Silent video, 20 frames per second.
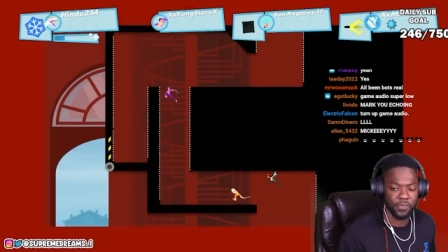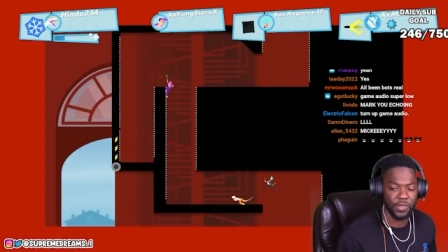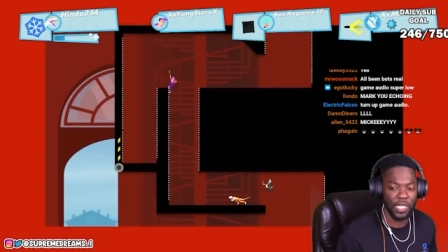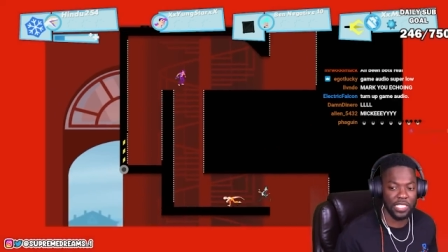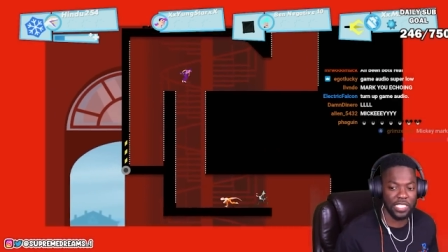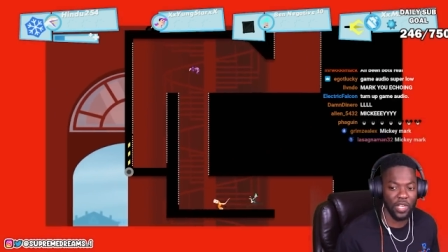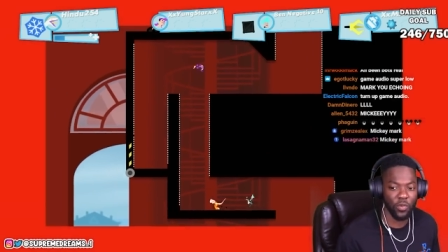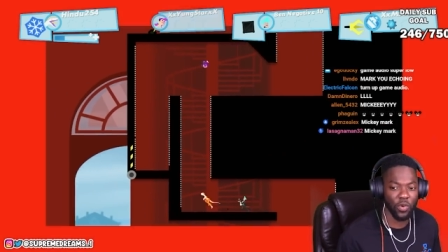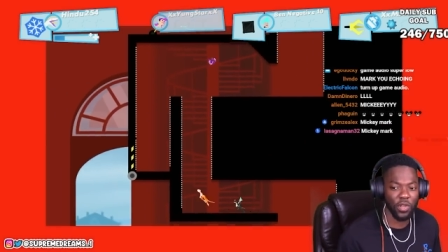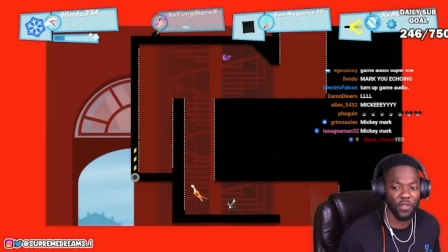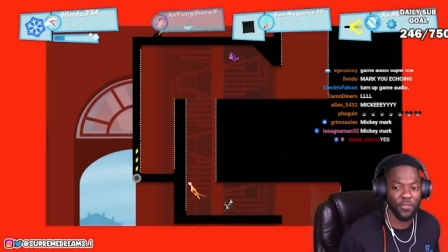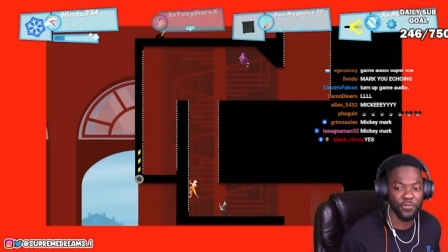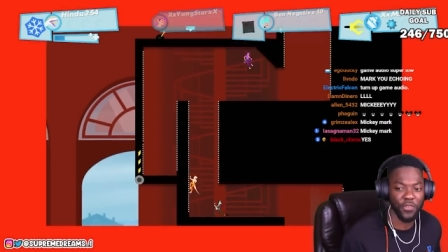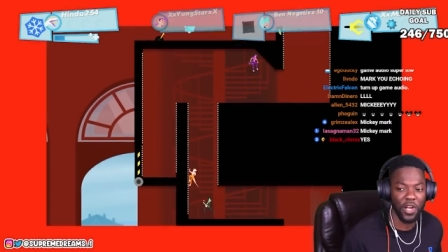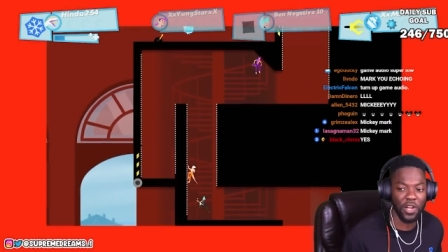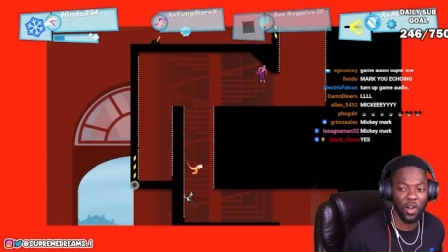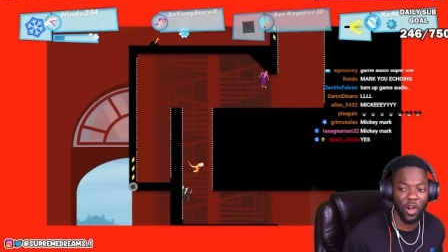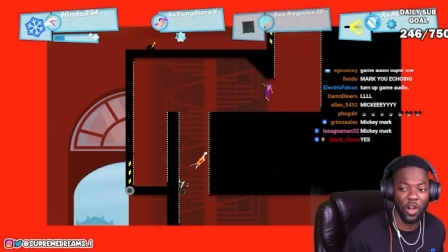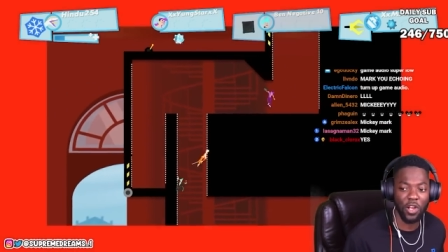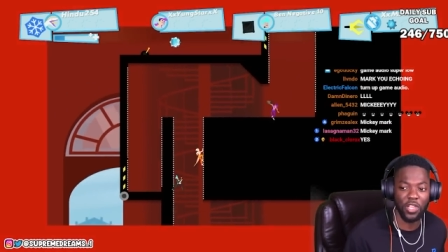They said, where the
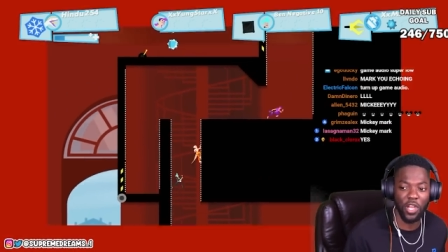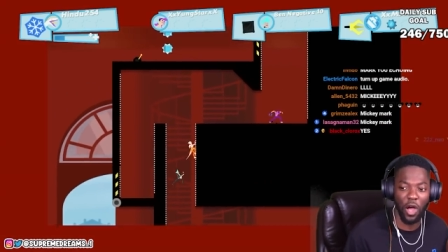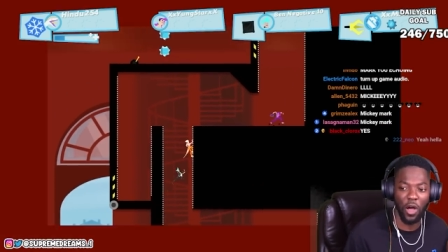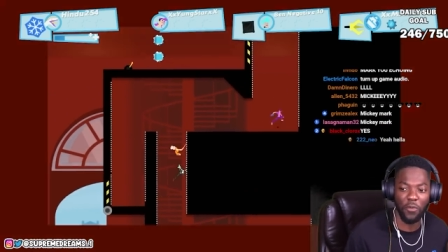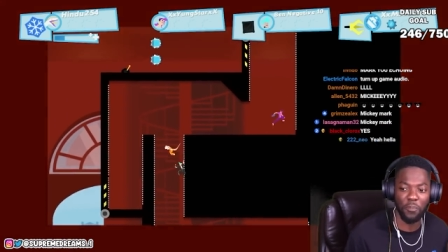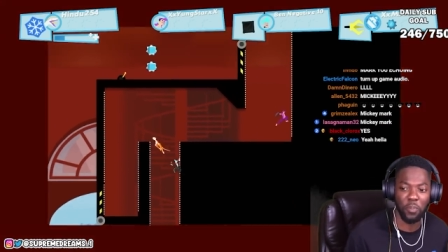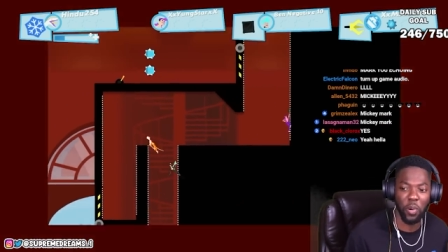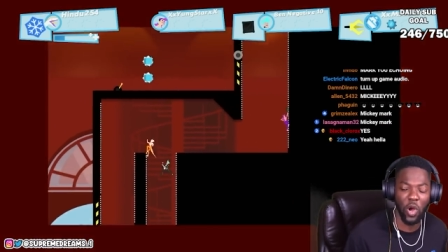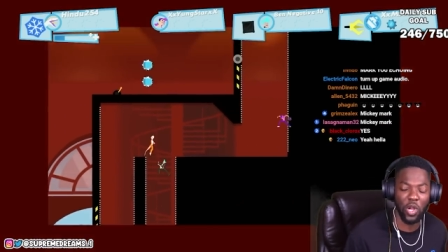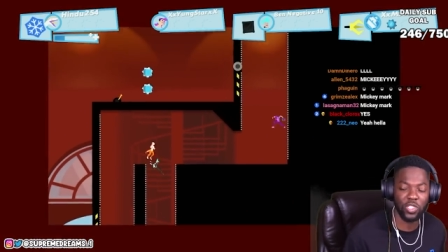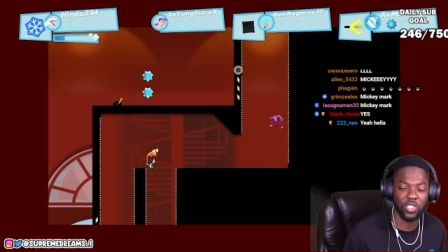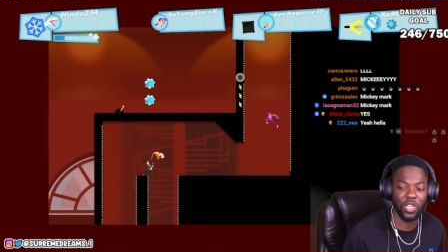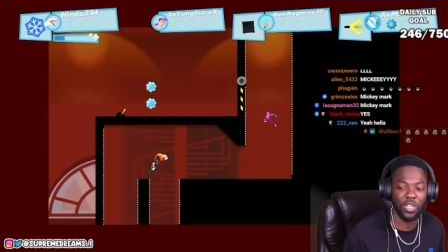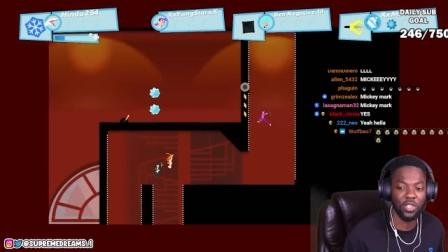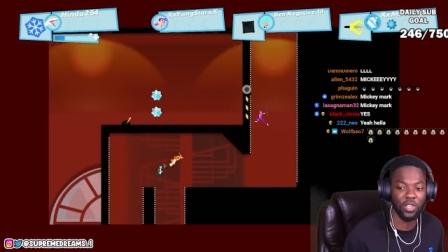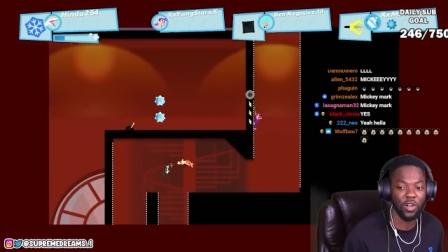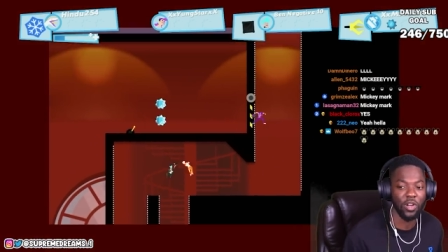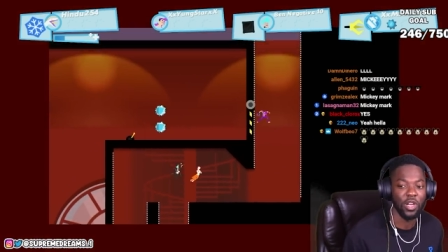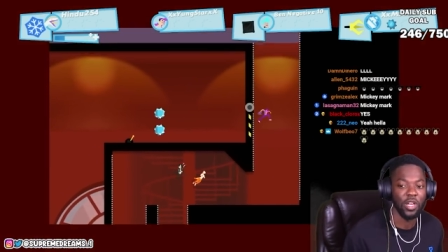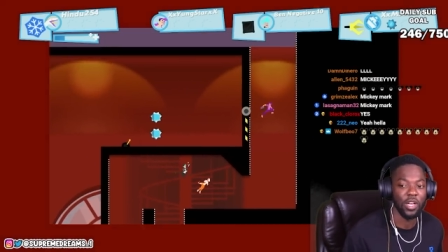fuck are y'all? Parts
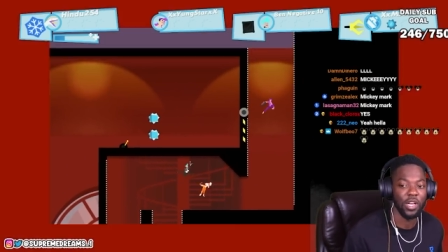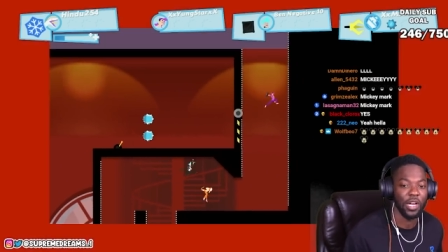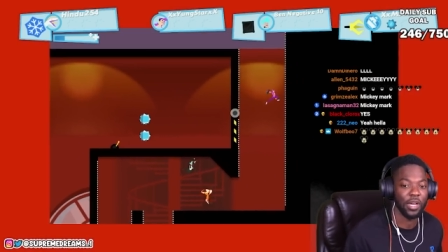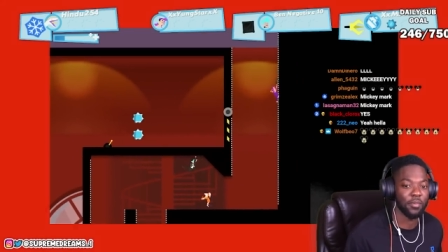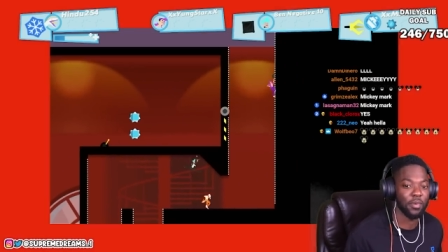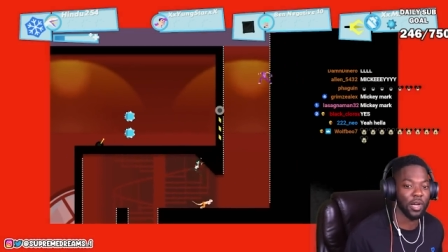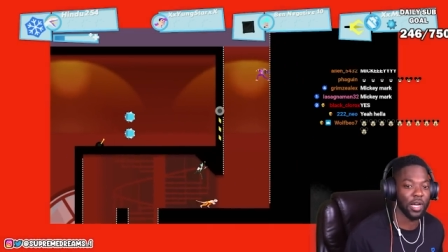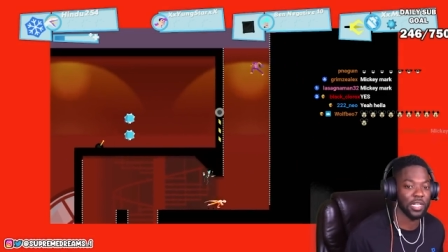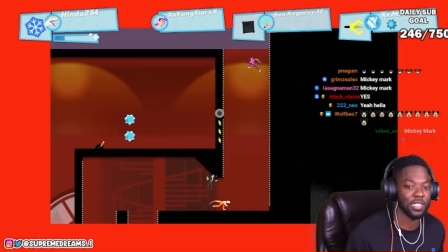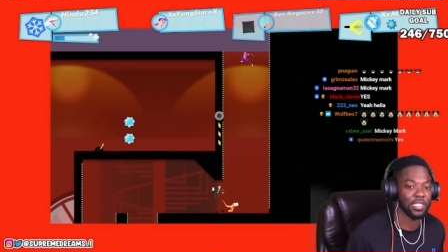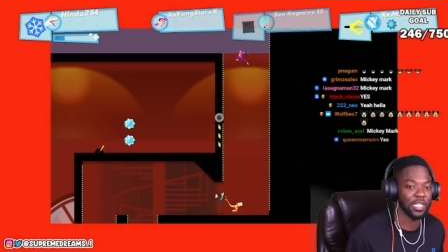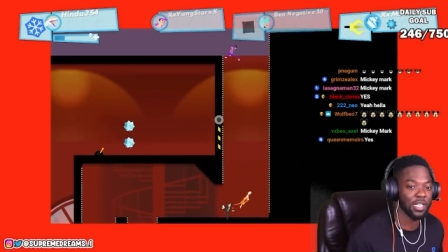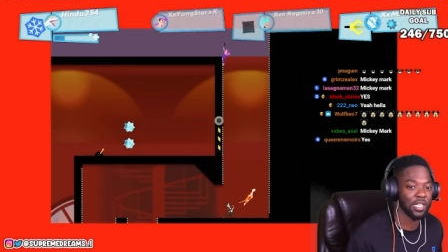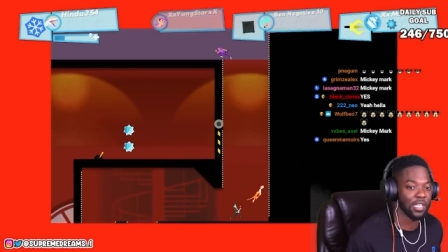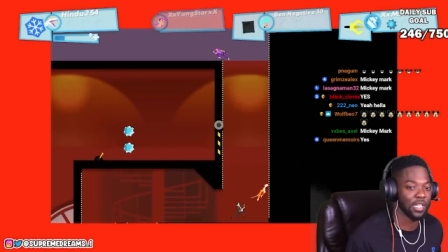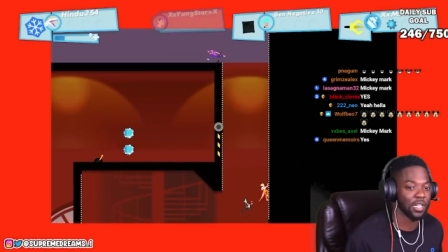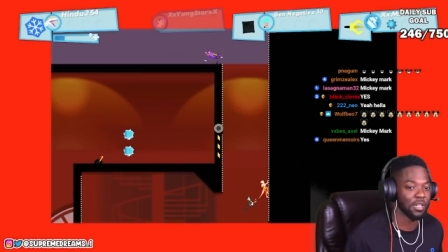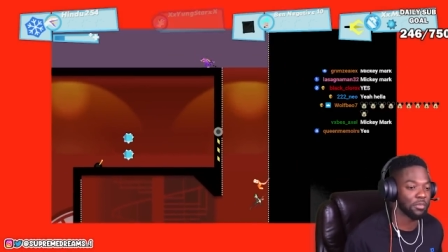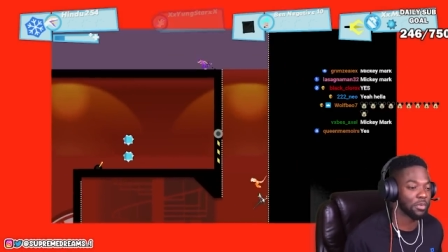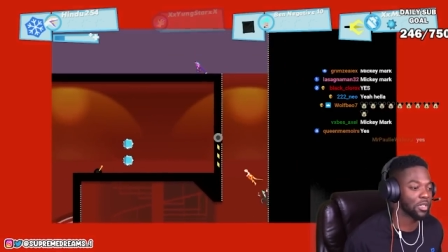unknown. Bro, I said
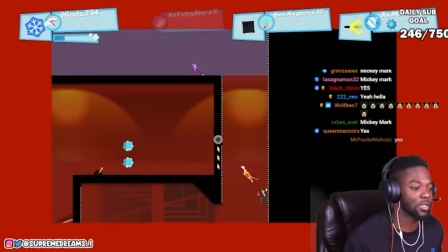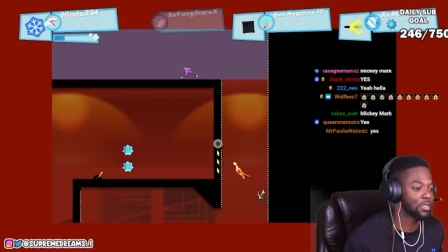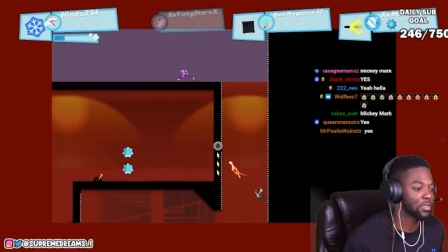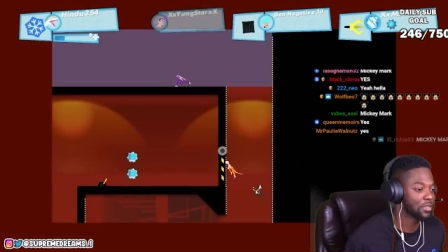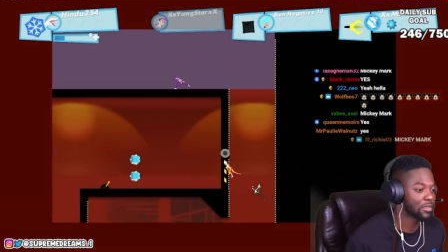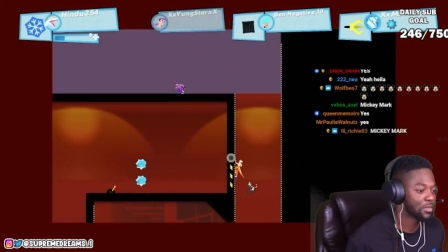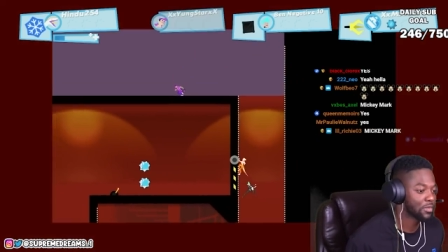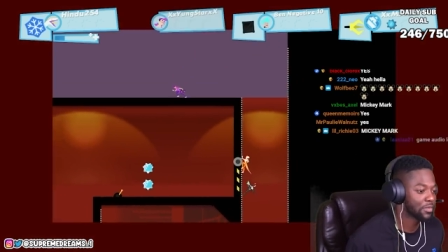LA, bro.